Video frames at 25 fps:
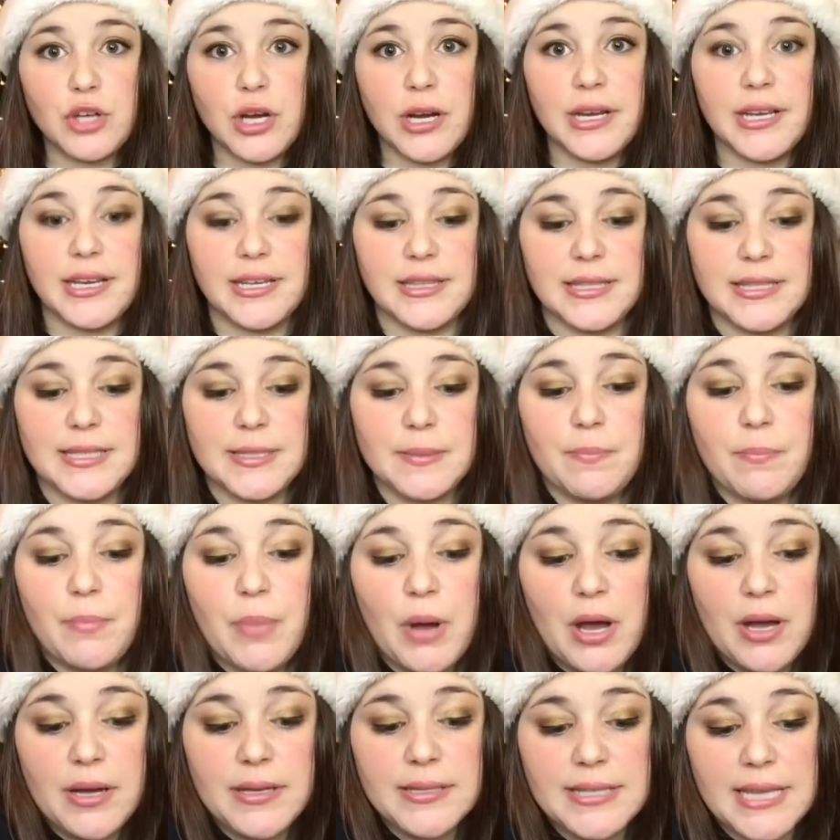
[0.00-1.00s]
trying to get this
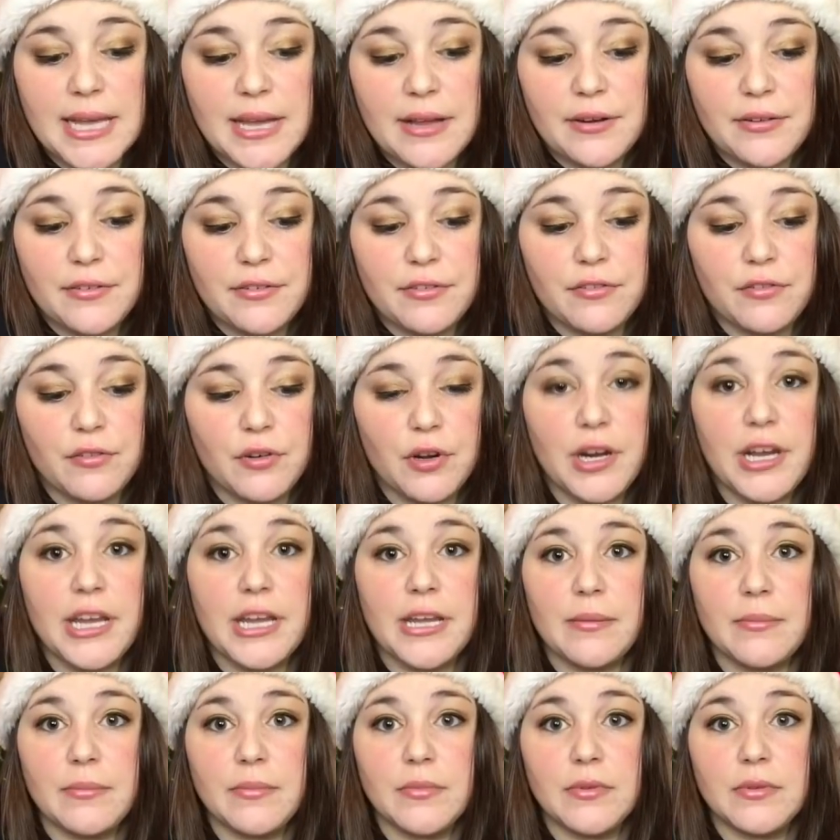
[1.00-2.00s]
box out of
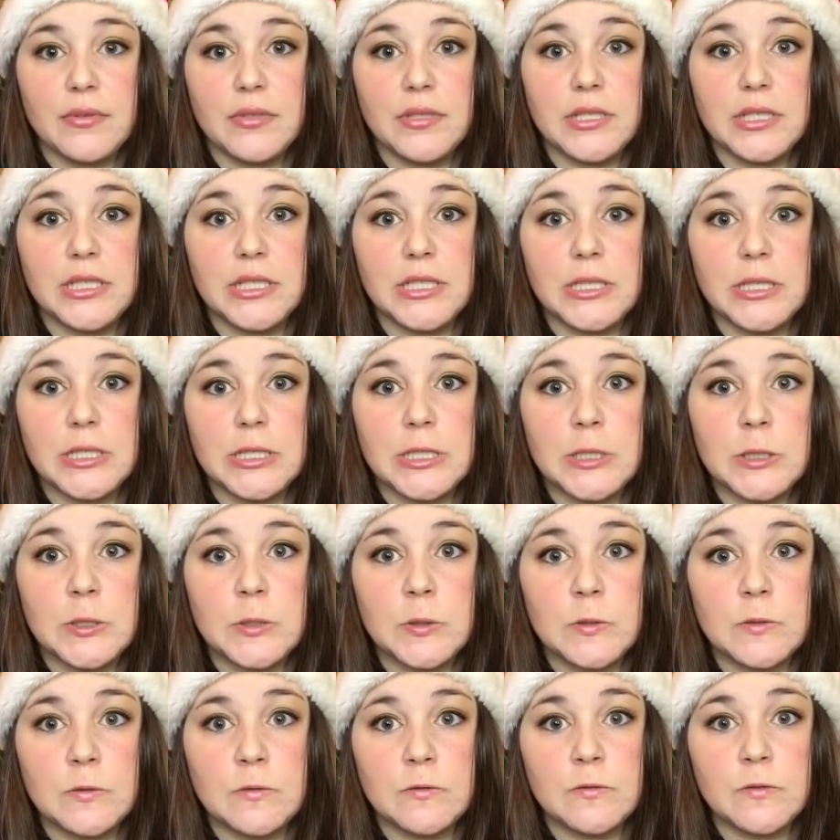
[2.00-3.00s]
frame. Get
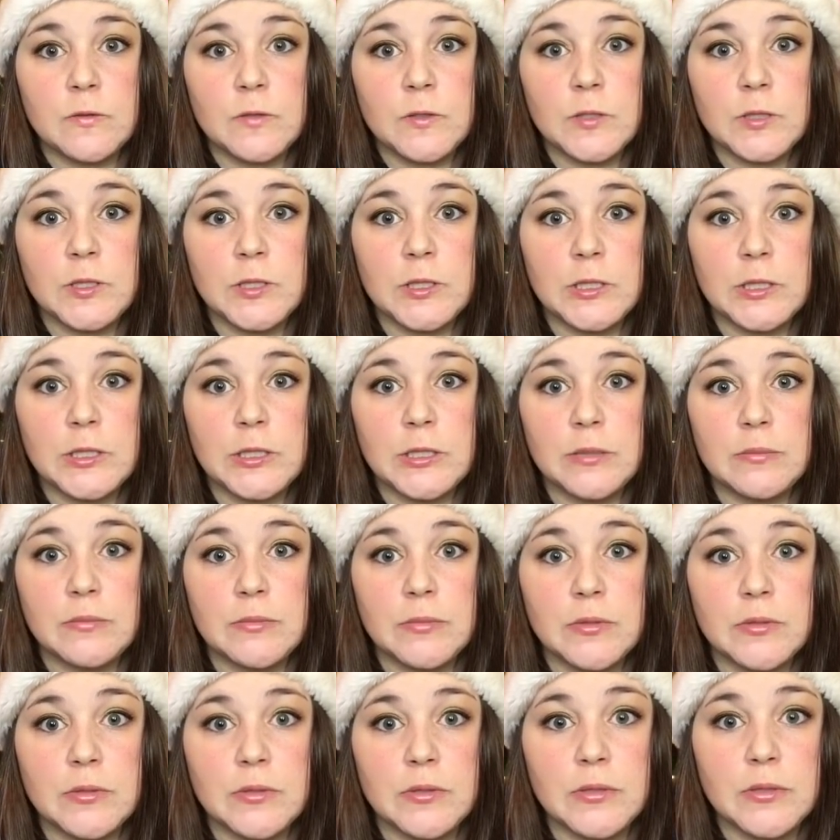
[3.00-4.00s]
out of
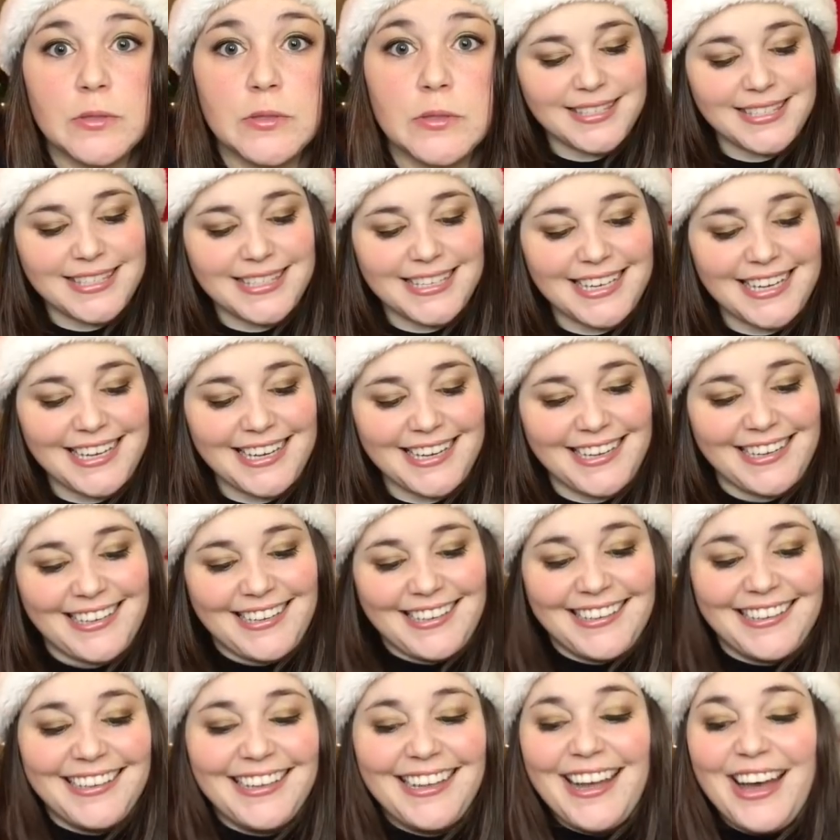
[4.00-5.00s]
frame.
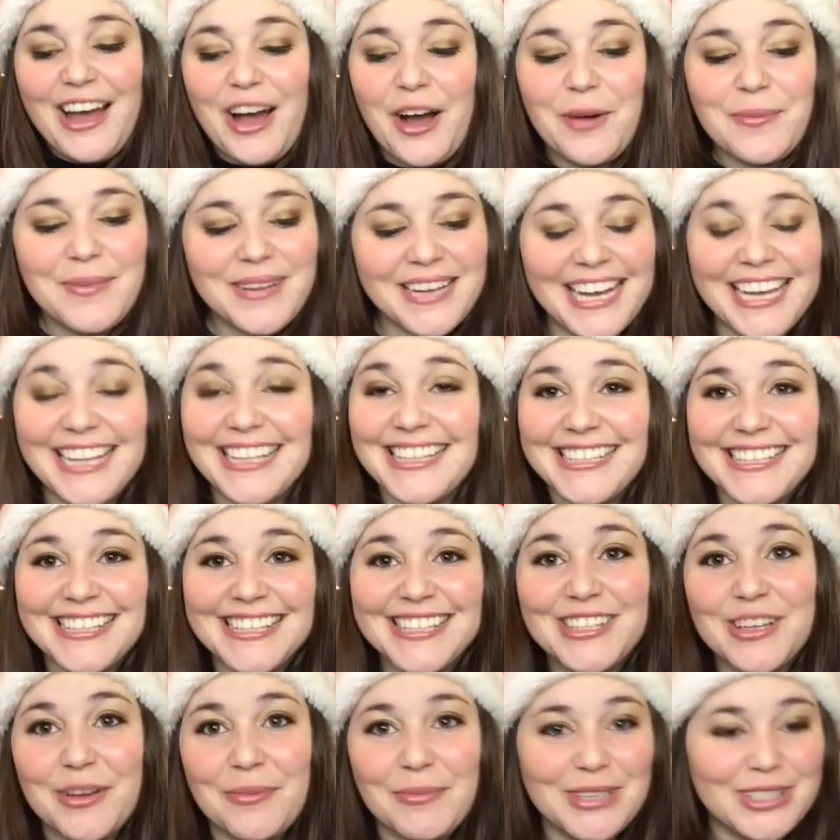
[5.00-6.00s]
See? Oh my god, this
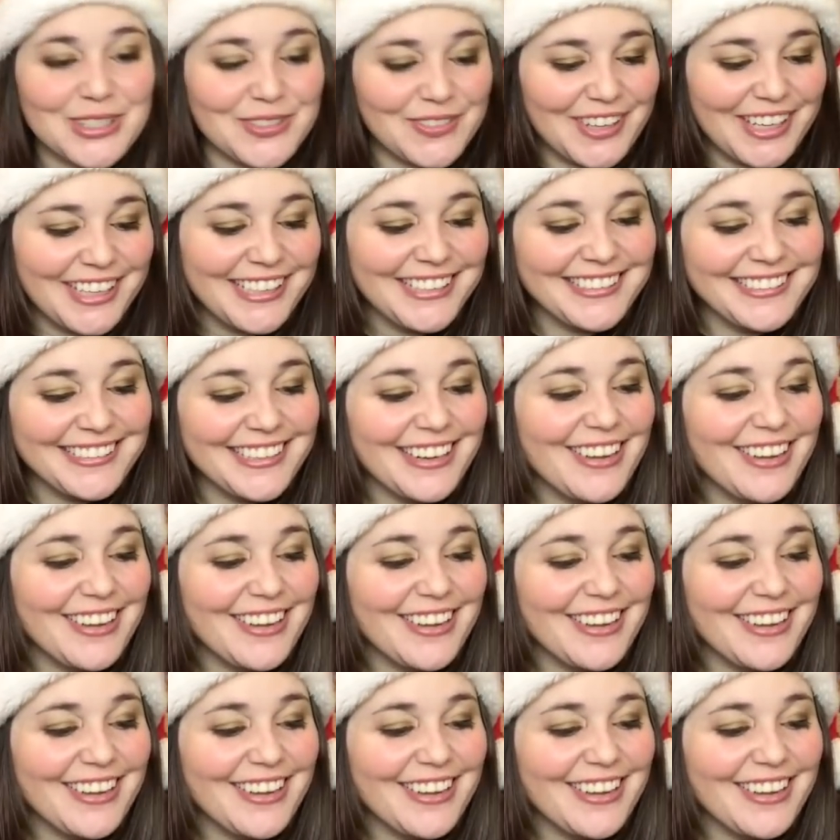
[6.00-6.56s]
is so much fun.